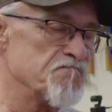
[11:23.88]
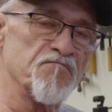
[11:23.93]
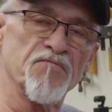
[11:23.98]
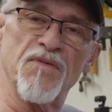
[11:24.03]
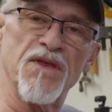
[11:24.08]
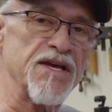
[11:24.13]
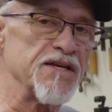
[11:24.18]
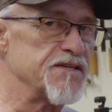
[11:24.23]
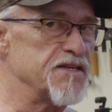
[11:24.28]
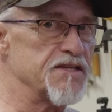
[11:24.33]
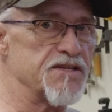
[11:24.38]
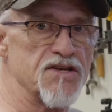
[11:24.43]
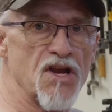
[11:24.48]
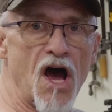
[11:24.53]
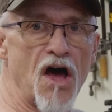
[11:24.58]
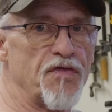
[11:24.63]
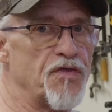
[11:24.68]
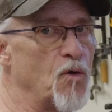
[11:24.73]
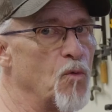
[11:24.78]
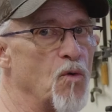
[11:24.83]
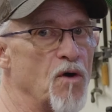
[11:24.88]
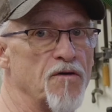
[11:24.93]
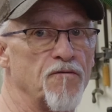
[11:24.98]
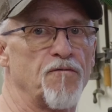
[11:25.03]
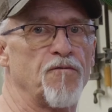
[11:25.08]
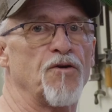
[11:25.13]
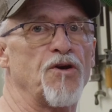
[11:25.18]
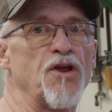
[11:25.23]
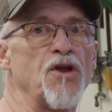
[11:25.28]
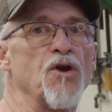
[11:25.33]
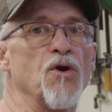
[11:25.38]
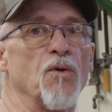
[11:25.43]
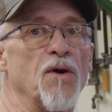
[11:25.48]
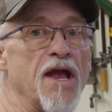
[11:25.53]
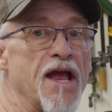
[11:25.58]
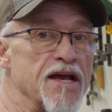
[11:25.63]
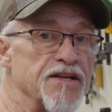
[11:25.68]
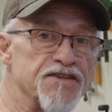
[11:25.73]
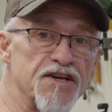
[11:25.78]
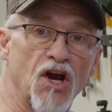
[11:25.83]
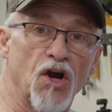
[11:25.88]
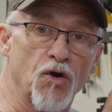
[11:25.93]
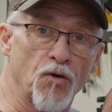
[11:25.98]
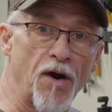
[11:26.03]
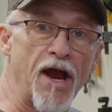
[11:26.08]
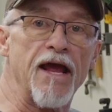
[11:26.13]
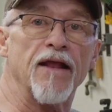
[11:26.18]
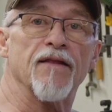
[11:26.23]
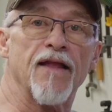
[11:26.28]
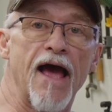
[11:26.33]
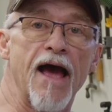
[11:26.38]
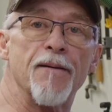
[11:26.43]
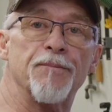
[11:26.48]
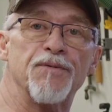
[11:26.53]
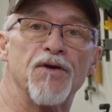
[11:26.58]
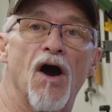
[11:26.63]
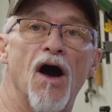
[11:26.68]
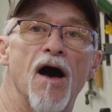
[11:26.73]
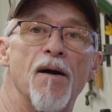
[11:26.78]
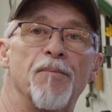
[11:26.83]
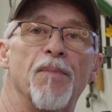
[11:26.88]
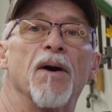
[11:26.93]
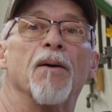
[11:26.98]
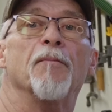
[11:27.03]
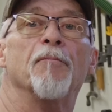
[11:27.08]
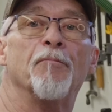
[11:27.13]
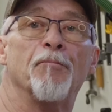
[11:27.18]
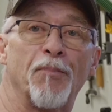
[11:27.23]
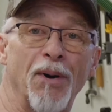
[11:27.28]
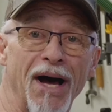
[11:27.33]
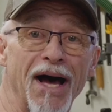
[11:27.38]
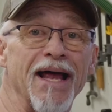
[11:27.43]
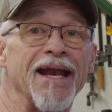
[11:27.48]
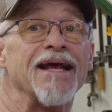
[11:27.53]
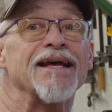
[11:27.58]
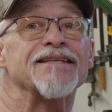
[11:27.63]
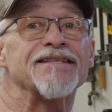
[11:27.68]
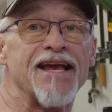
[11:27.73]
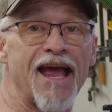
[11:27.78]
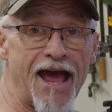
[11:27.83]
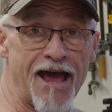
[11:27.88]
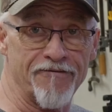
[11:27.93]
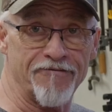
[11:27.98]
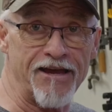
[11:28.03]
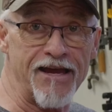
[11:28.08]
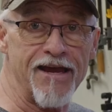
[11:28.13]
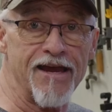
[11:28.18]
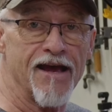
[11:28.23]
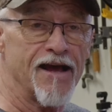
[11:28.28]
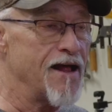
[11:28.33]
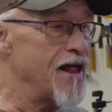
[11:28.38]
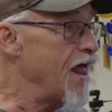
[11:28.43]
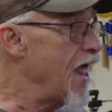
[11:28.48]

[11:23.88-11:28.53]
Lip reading: this is not the one for you. It's a great laptop, but it's heavy,